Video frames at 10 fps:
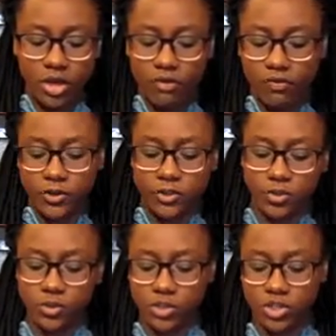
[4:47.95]
and first
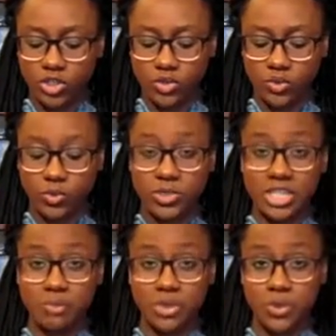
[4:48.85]
we're going to
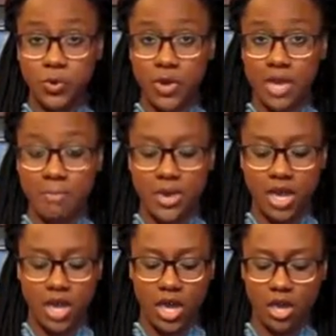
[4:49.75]
dip the rim
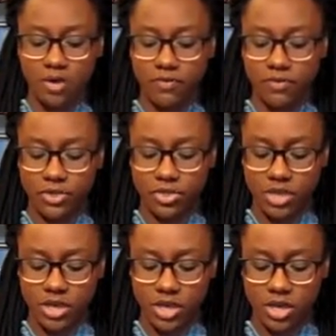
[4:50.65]
of
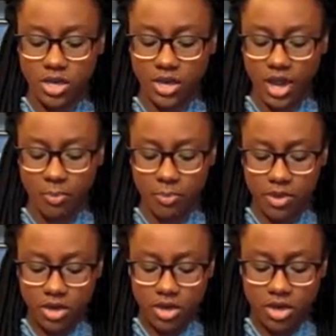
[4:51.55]
the cup.
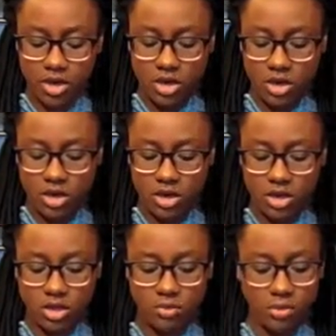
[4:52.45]

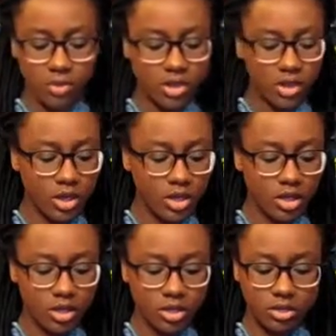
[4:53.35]
Let me put
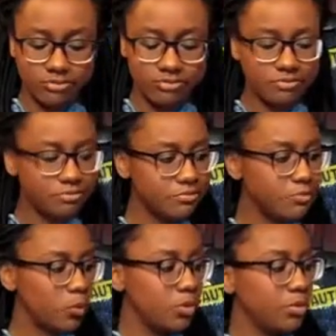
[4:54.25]
that,
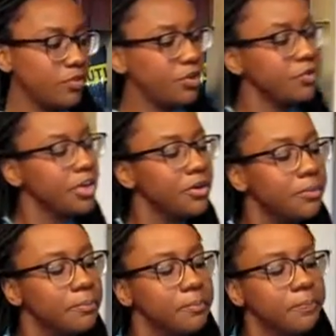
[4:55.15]
we'll move it over here.
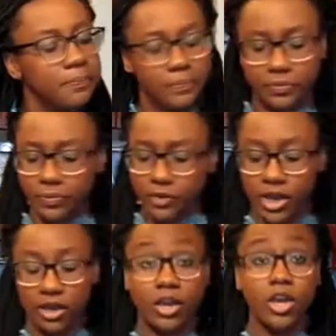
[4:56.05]

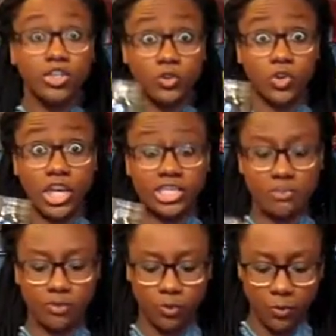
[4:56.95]
Okay, so we're going to
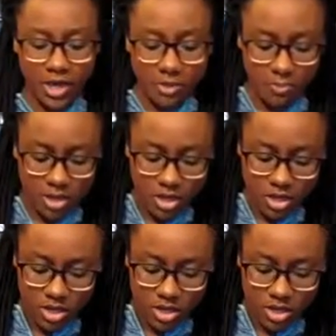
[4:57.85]
dip the rim